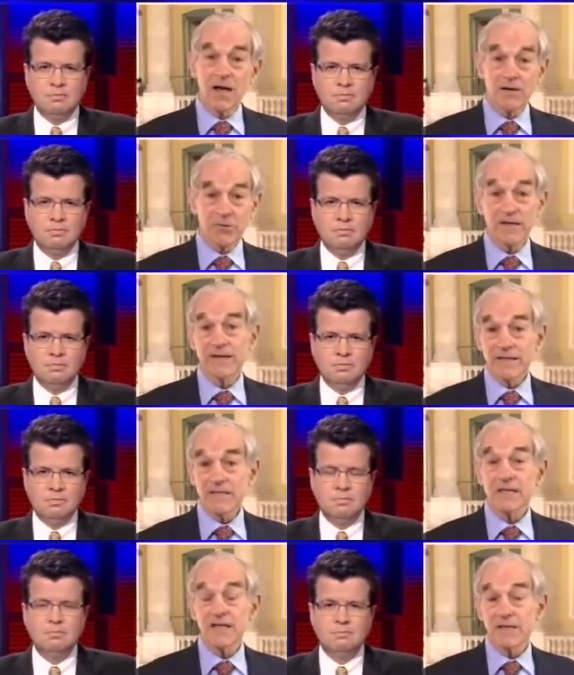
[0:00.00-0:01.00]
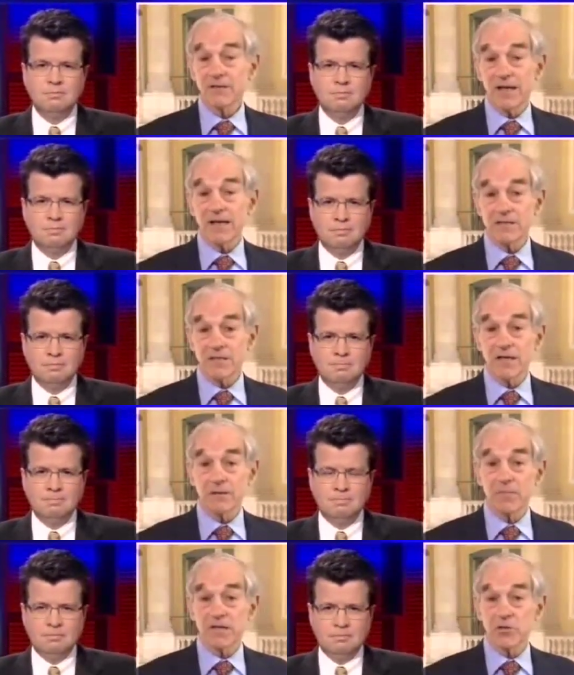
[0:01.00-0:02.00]
Speaker 1: I would at least legalize it
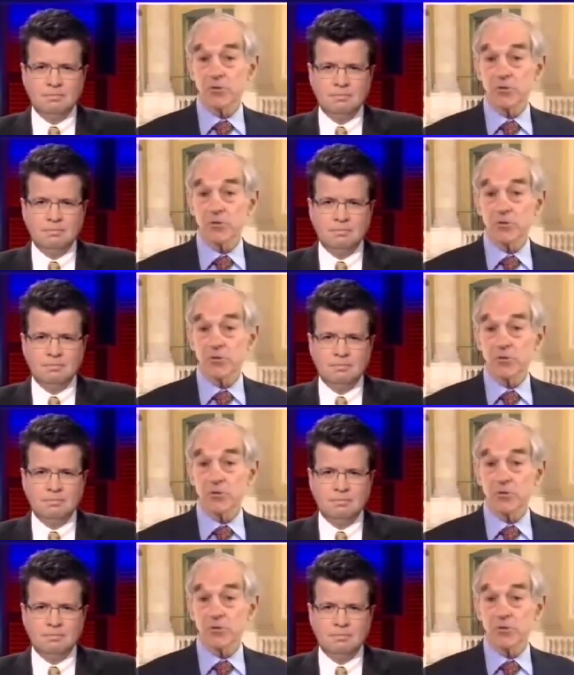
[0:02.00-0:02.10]
and make